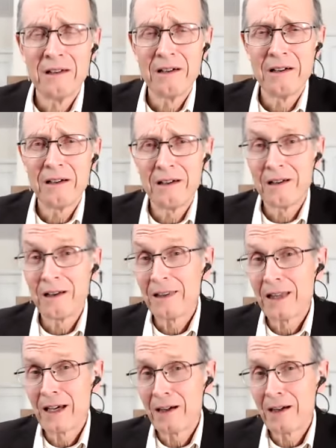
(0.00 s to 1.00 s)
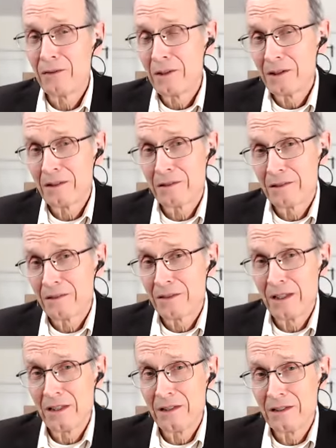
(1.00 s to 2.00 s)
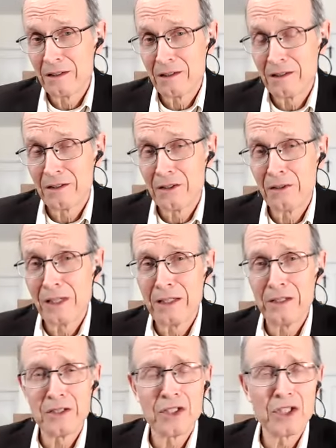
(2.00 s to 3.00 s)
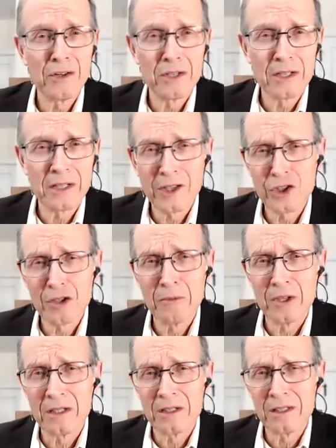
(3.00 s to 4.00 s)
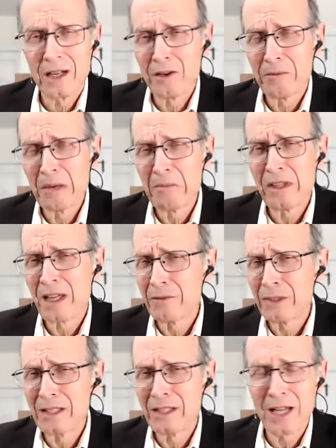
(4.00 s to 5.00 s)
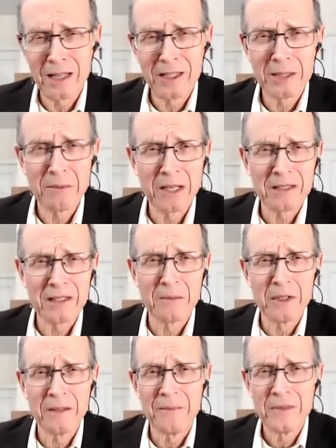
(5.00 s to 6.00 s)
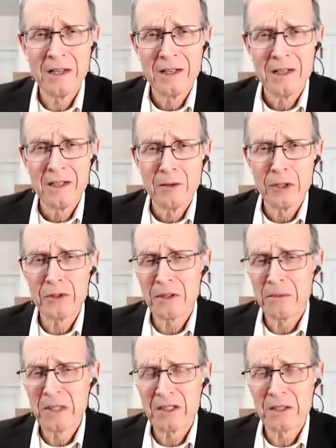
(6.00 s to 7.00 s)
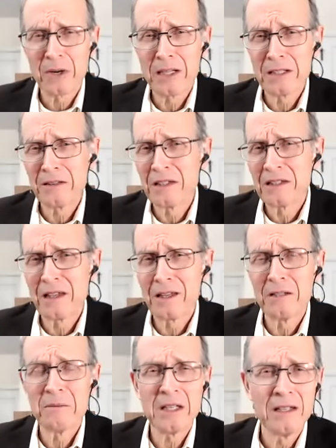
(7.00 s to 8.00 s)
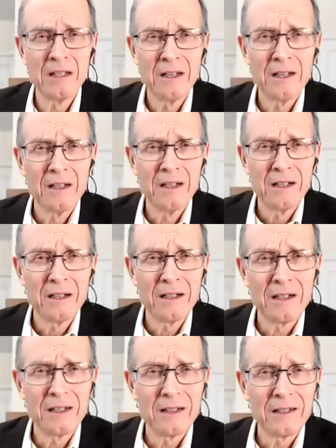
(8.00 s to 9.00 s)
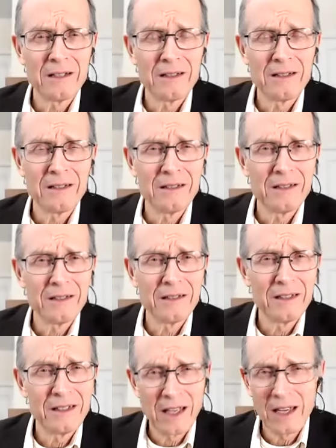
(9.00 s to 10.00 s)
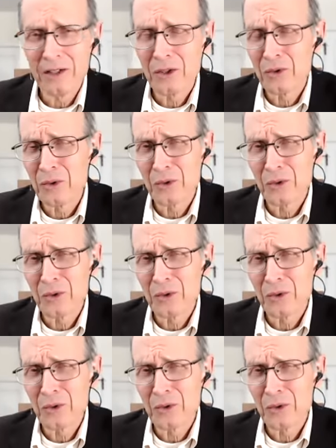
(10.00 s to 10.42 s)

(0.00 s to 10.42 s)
uh, allow uh, these uh, two ladies to share their testimonies. And I remember that I was challenged by someone which was a bit surprising. They said to me, uh, Dan,